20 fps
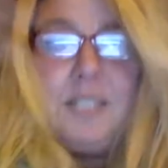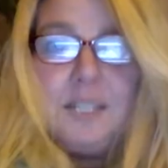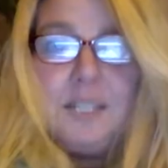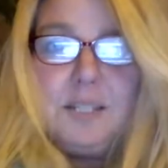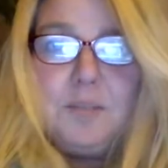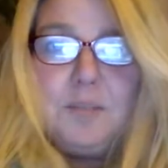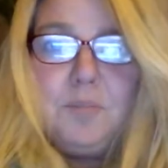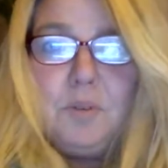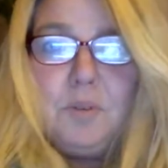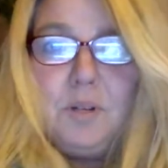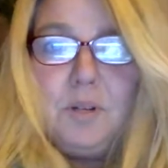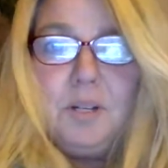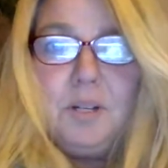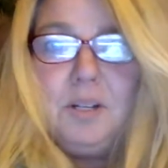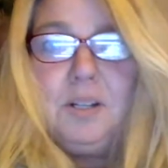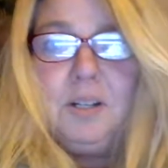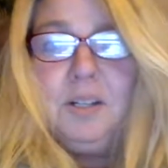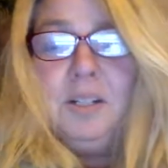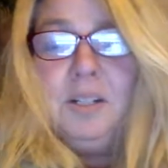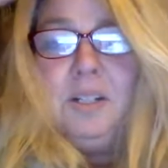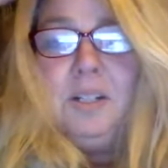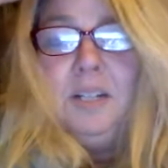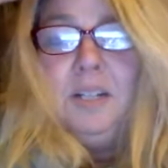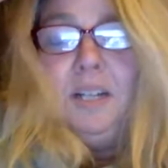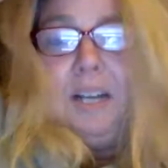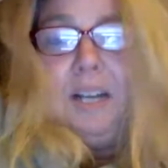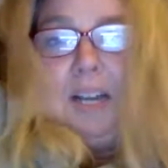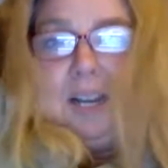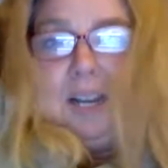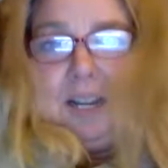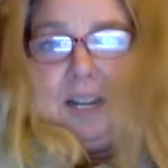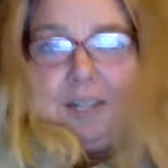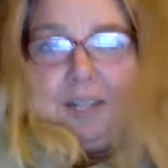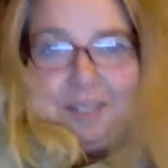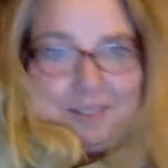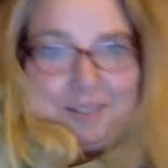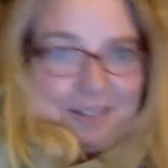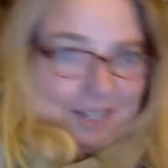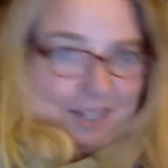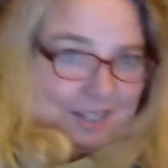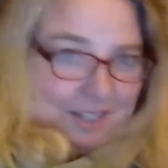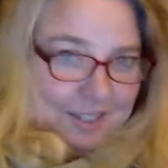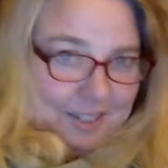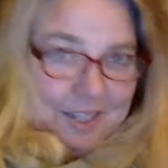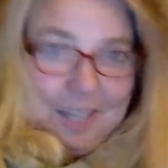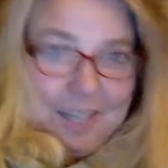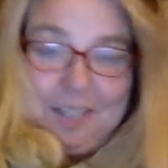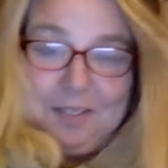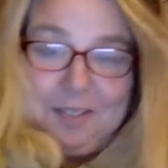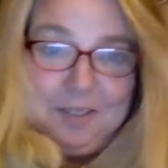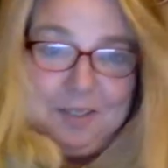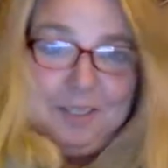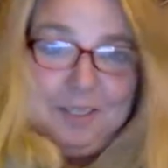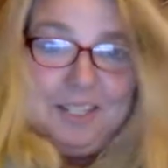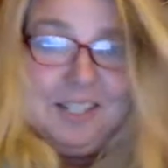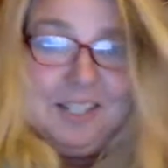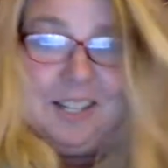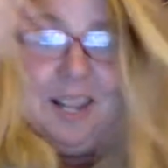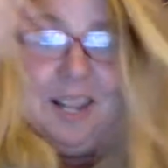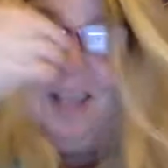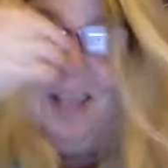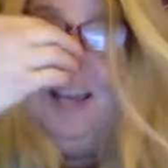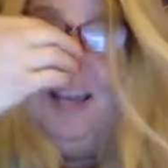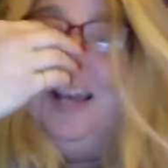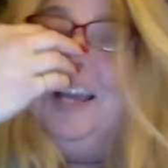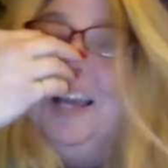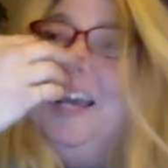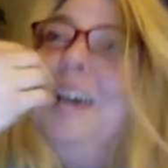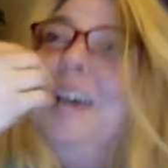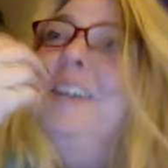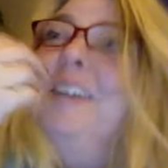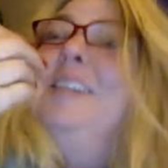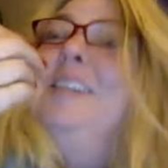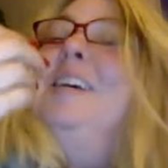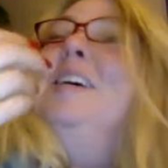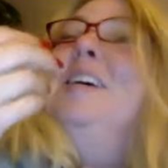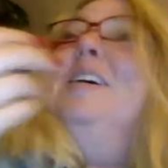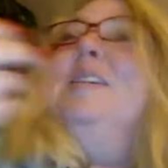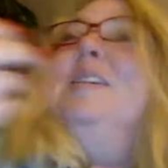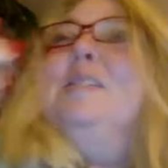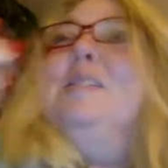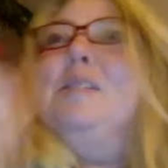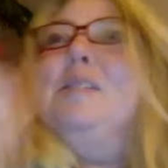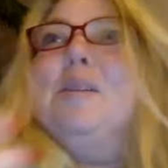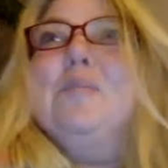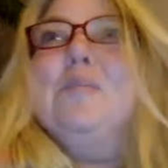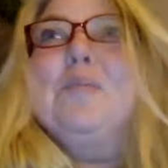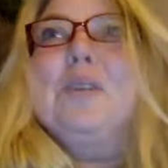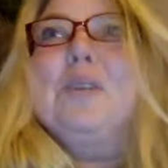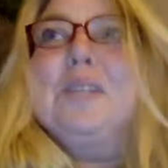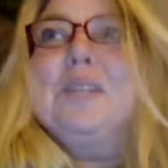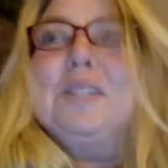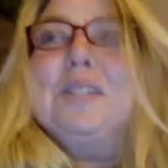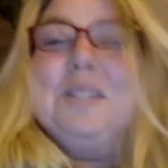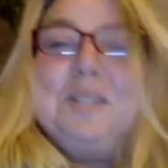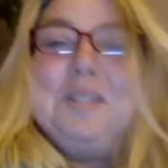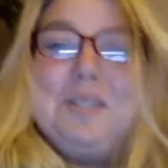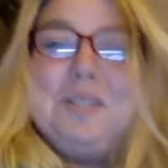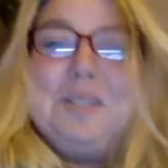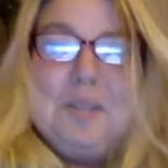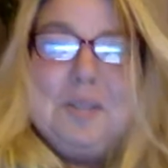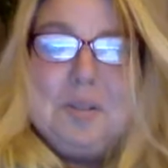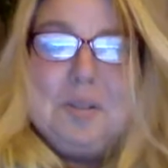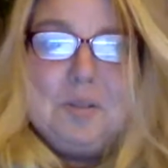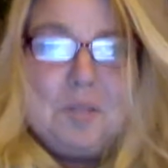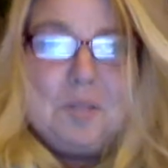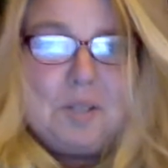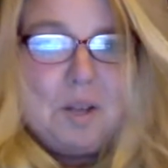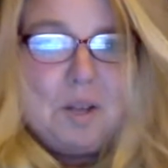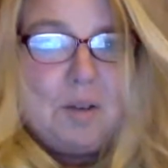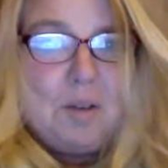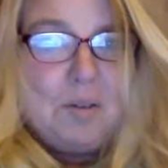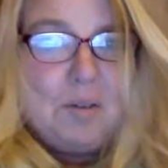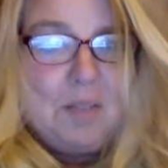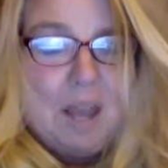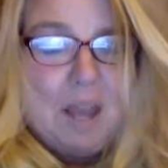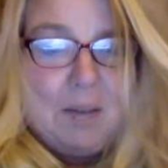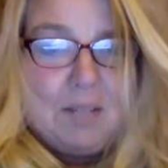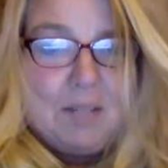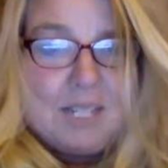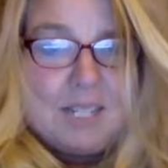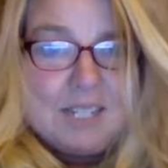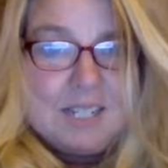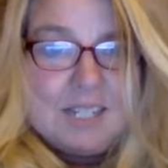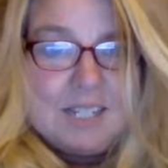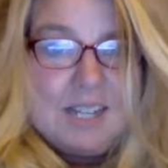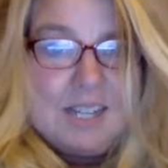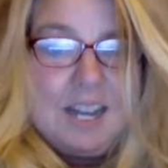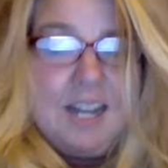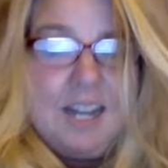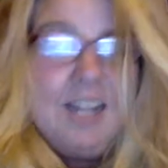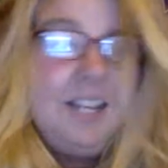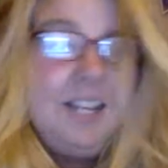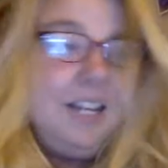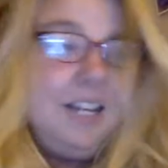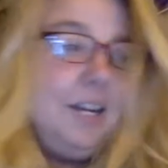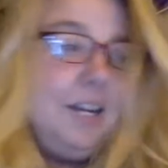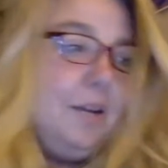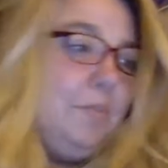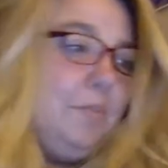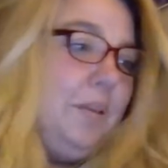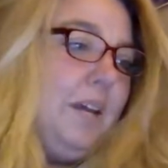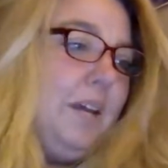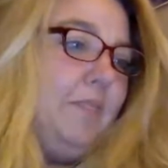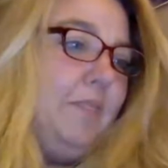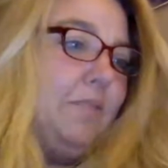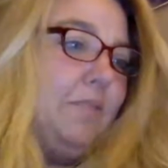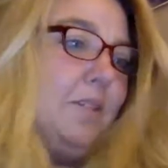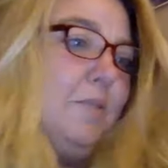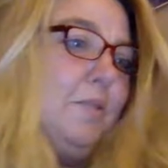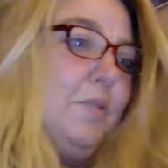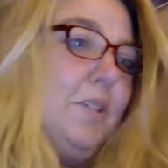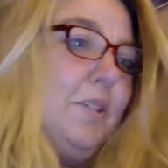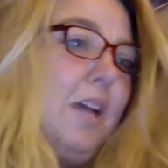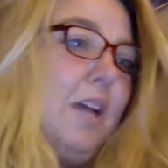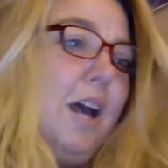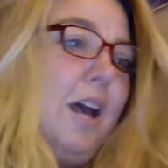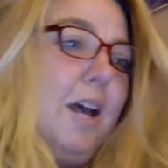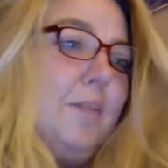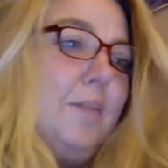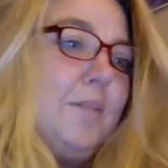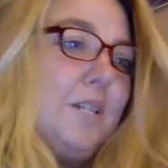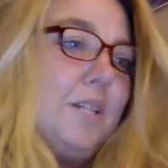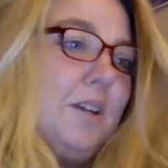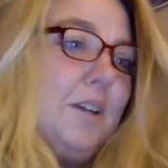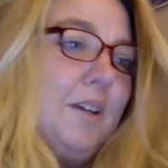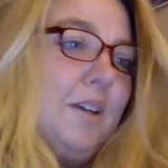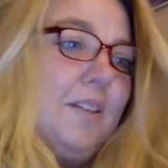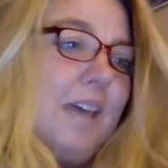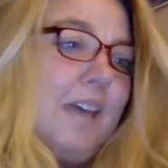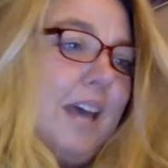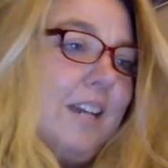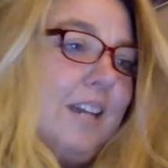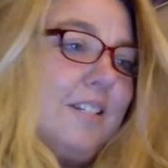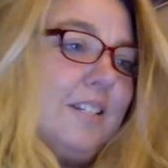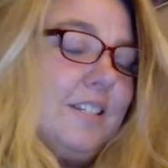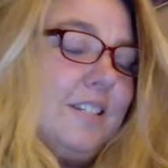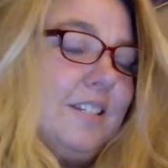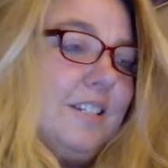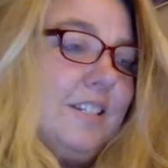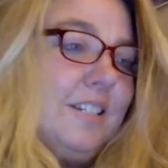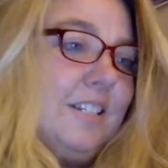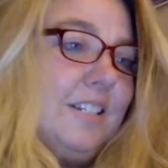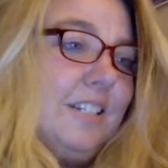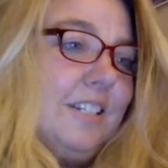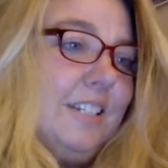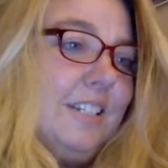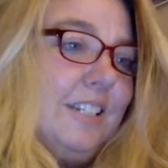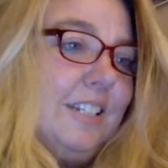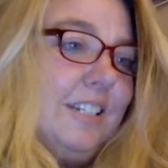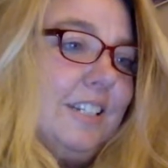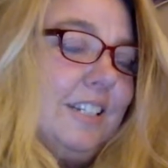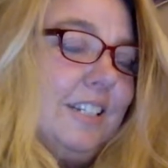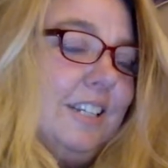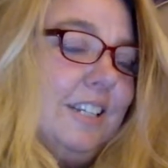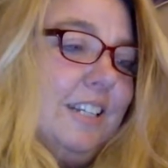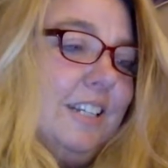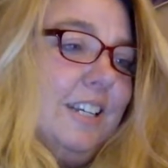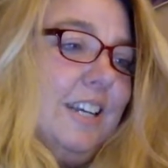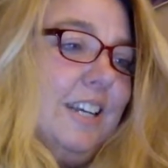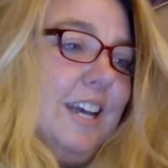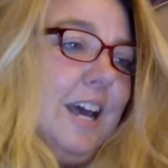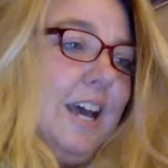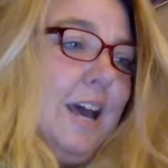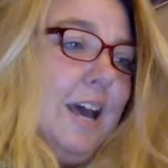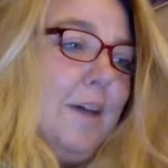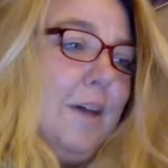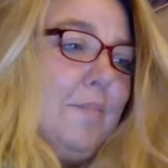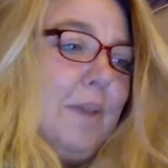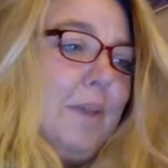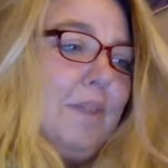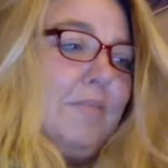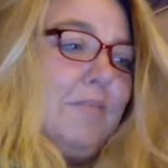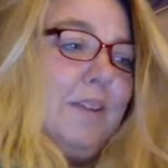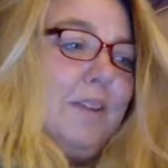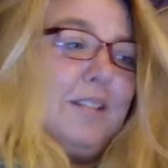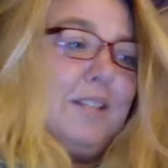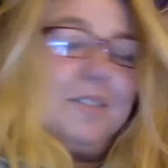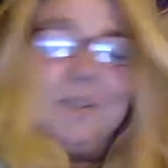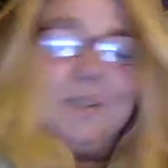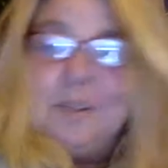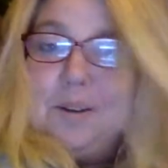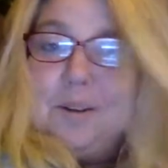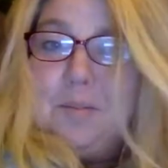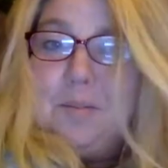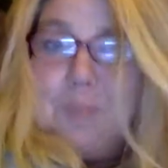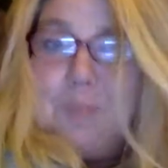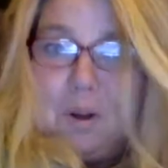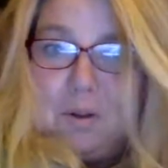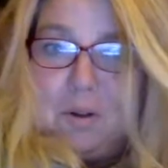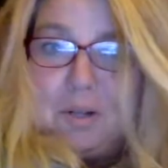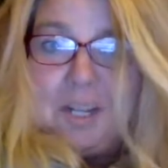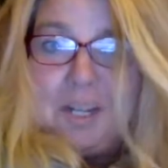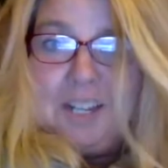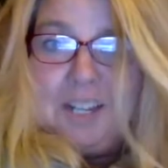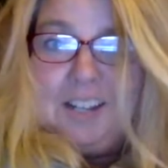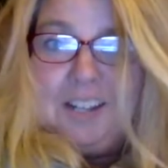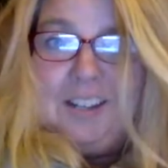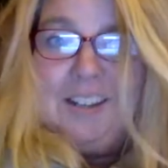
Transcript: some work. Thank goodness. I had some work to do. So that was exciting. And I applied for new jobs, and all that is good. And my friends are emoting